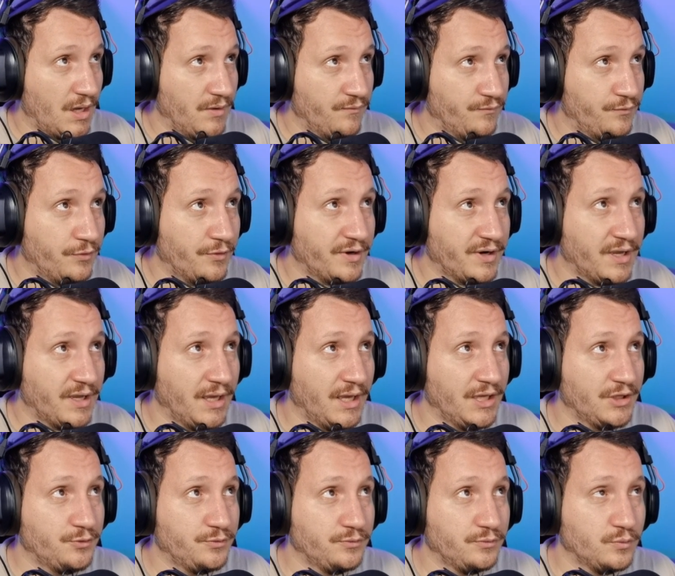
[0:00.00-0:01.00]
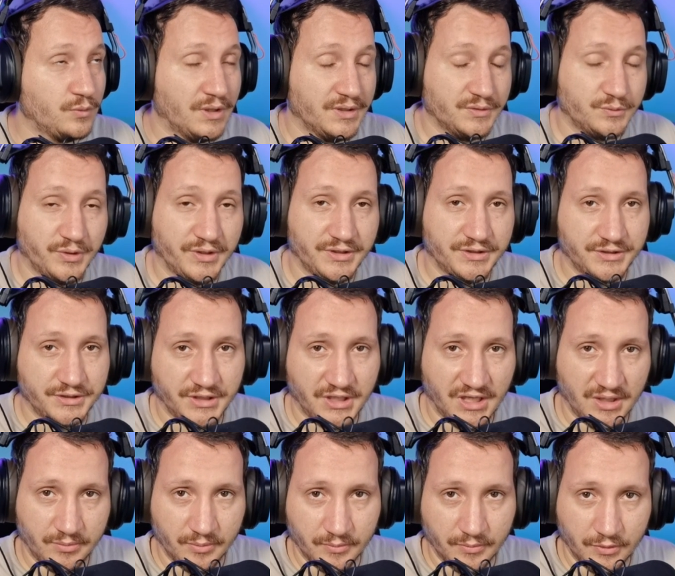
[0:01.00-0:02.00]
and 4K 120
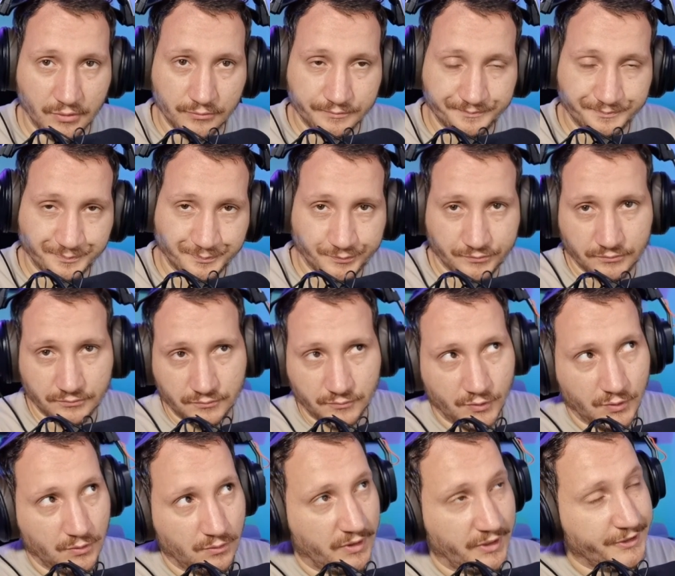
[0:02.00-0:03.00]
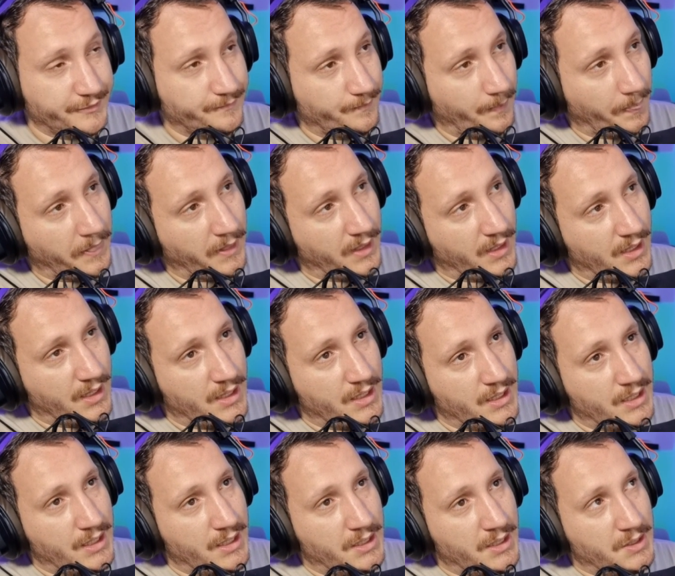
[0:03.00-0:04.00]
capable. All right,
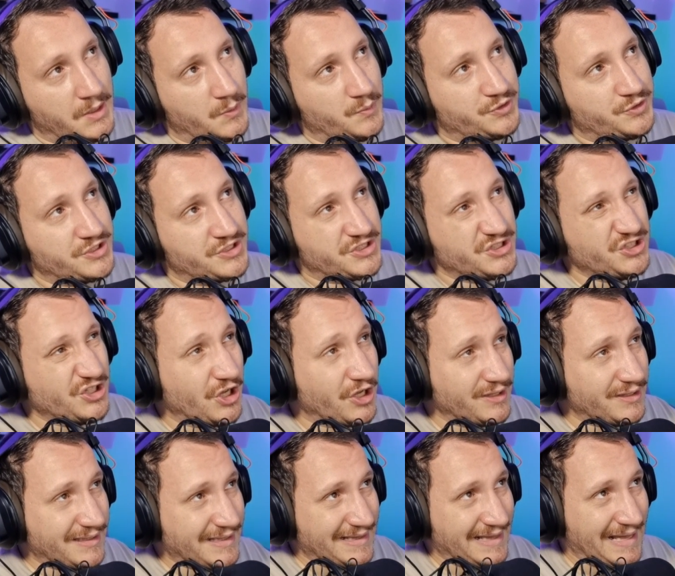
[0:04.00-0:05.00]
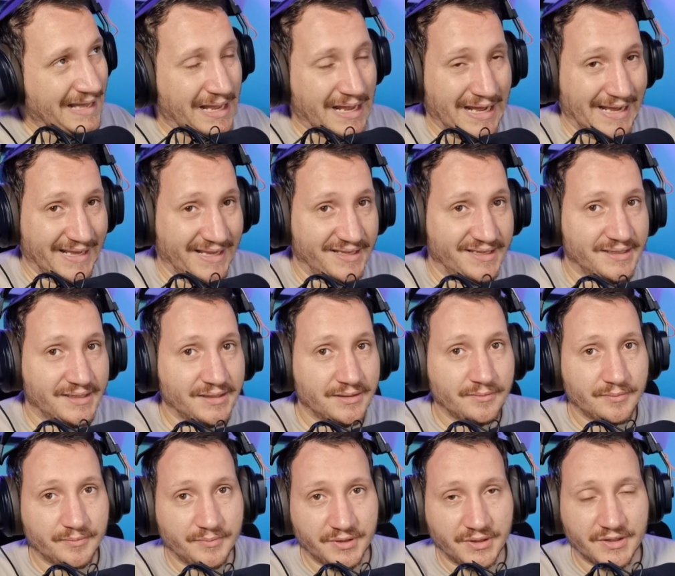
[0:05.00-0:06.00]
which is not
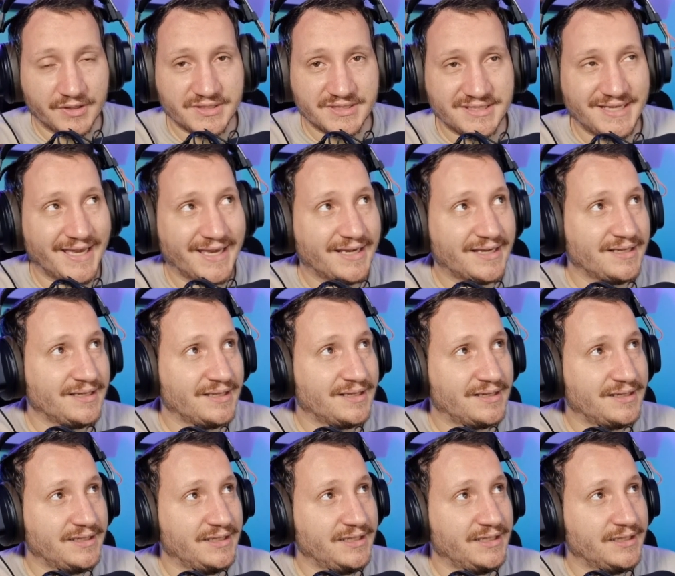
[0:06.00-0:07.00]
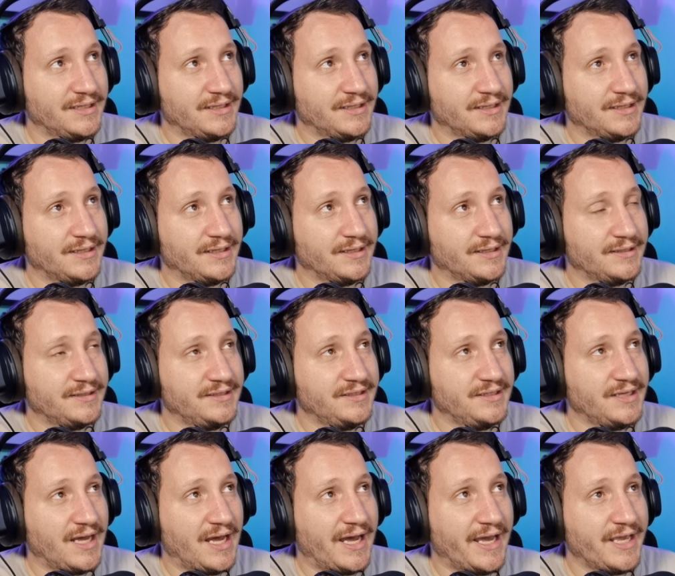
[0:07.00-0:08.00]
lying, because technically
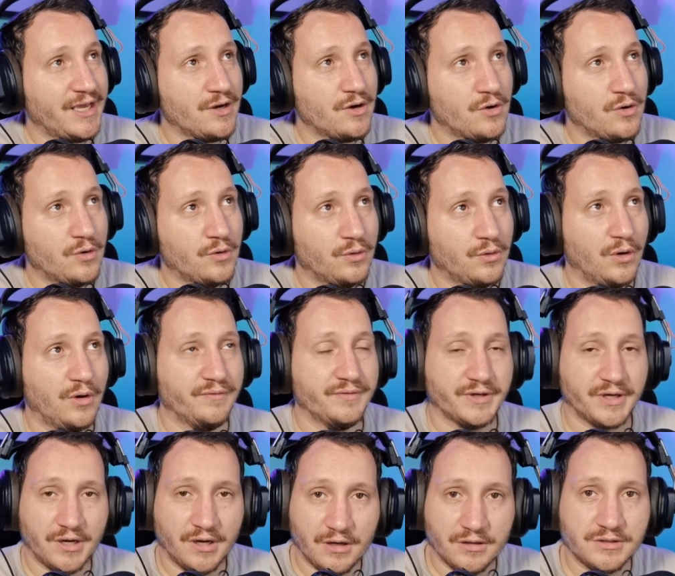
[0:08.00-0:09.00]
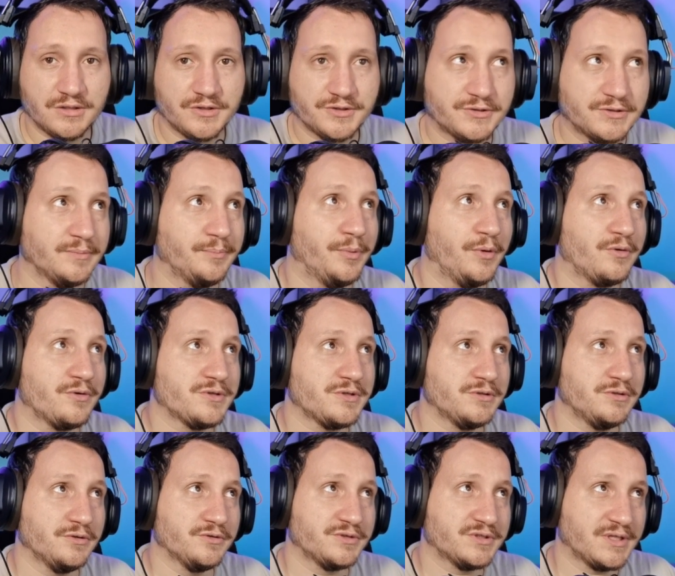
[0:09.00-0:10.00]
the I/O of the console
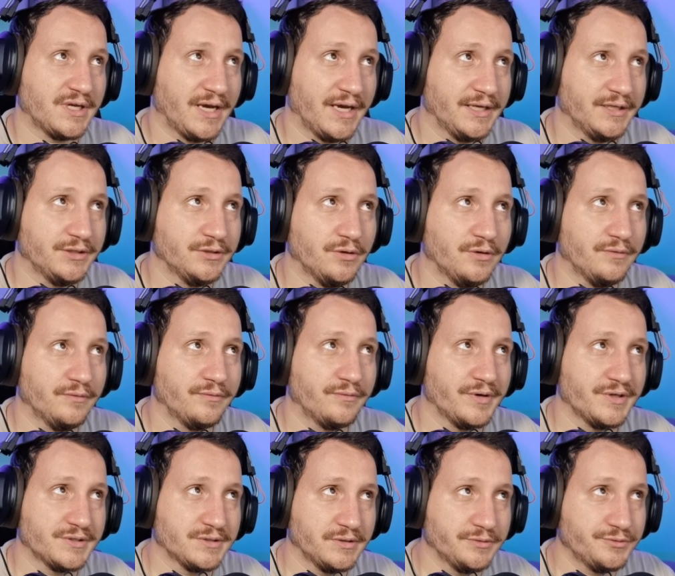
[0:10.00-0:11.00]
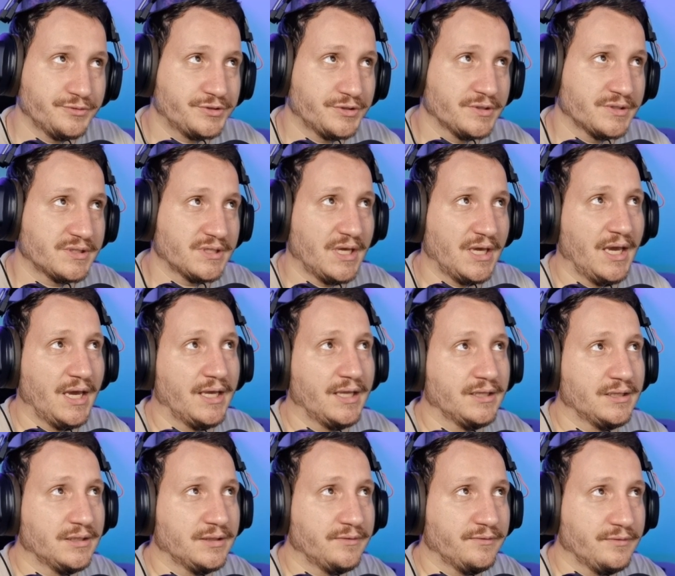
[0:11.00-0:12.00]
supports those kind of resolutions
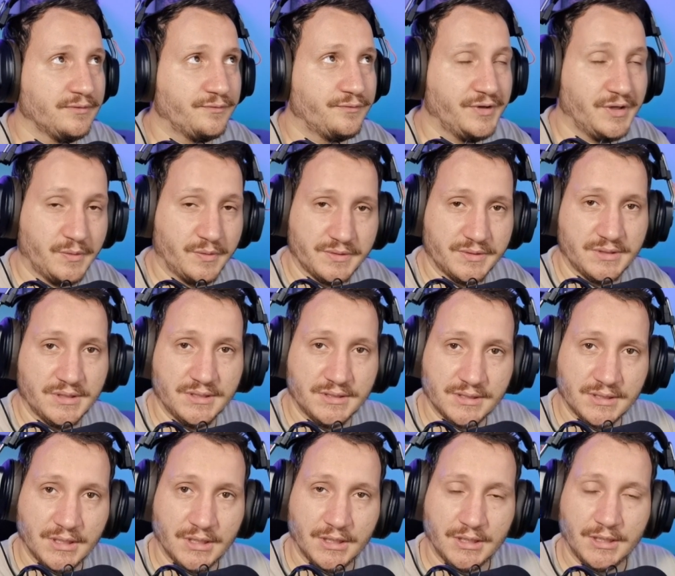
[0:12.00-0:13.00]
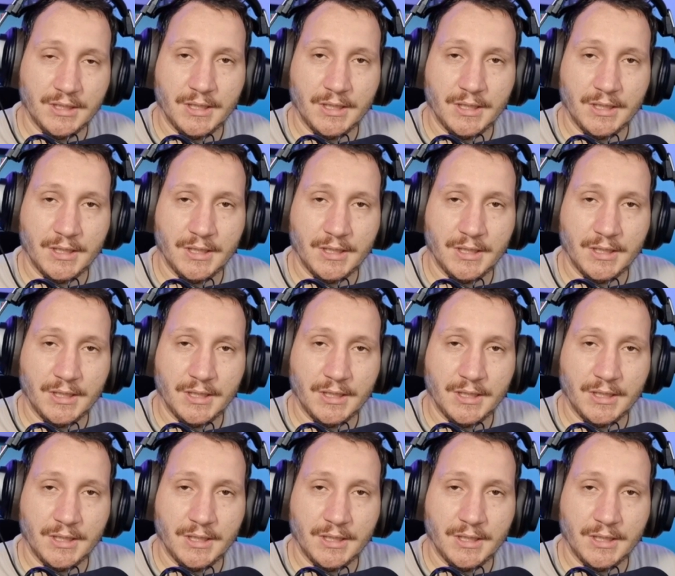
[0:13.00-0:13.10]
and frequencies,